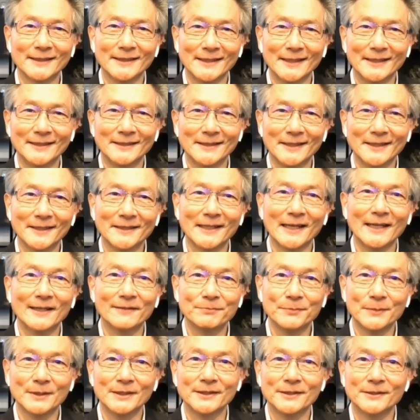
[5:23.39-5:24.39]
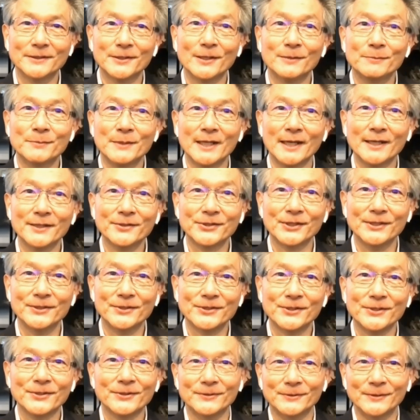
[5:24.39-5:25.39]
and that gave me determination
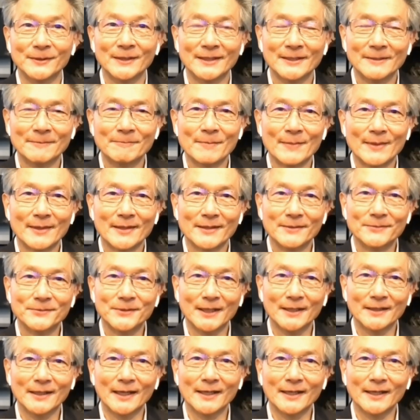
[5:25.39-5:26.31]
too, right?